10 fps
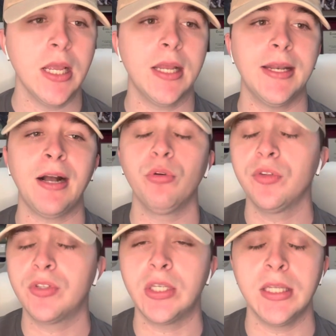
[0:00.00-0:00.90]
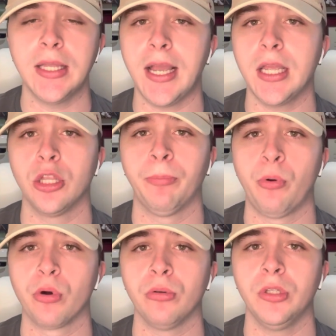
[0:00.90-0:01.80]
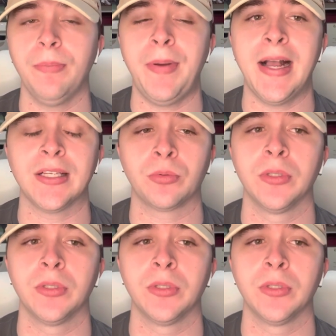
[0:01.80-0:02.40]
And now we've seen that in the portal in the past